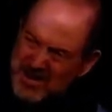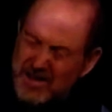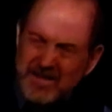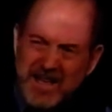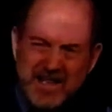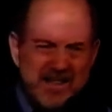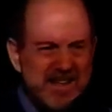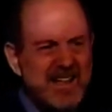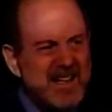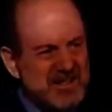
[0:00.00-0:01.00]
It needed
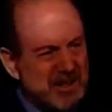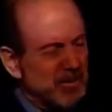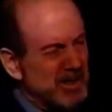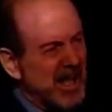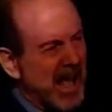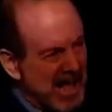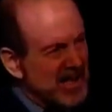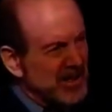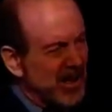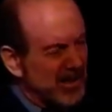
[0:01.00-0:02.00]
something to hang
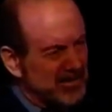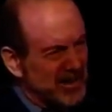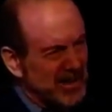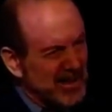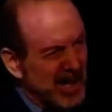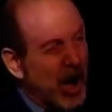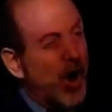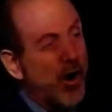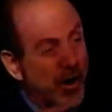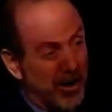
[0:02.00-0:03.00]
it on, a
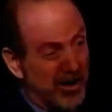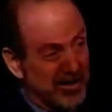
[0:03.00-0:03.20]
hook.